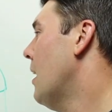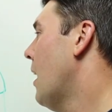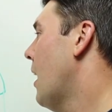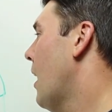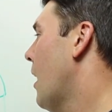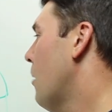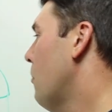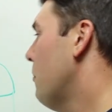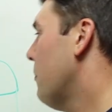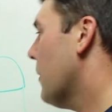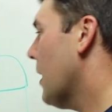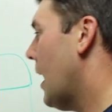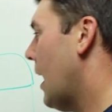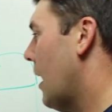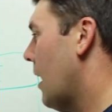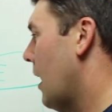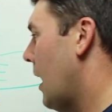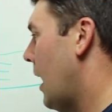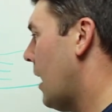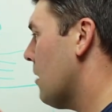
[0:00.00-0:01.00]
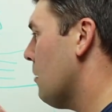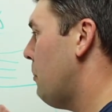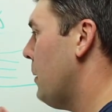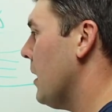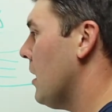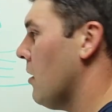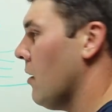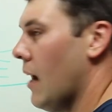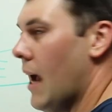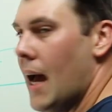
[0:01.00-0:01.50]
how to
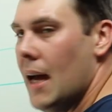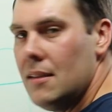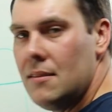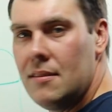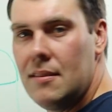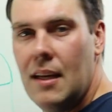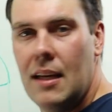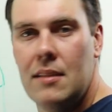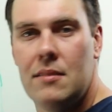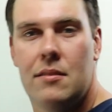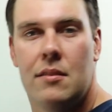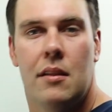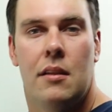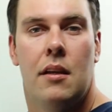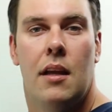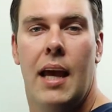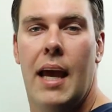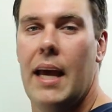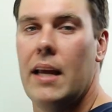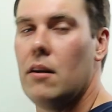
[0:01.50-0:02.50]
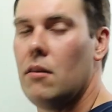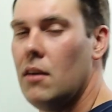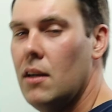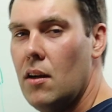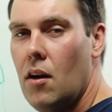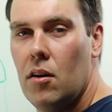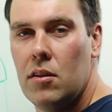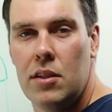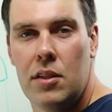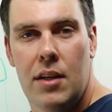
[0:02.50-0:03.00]
pick your ad sets and enter in
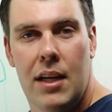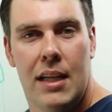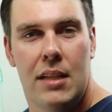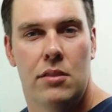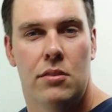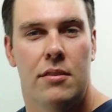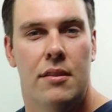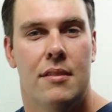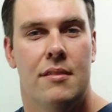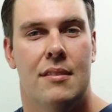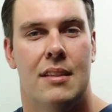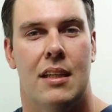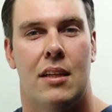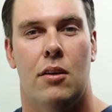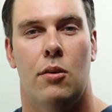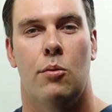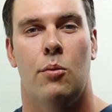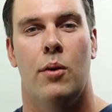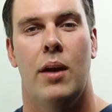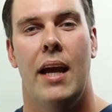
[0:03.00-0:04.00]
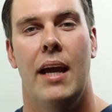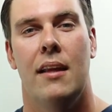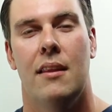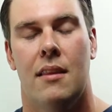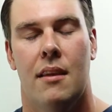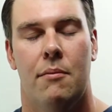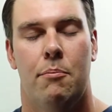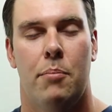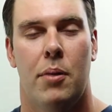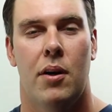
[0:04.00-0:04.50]
all your interest and create
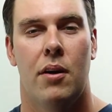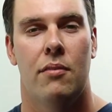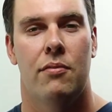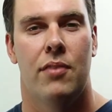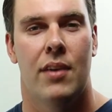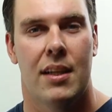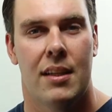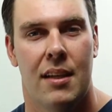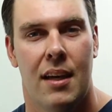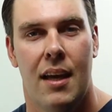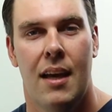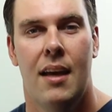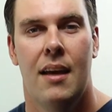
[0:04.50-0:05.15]
the perfect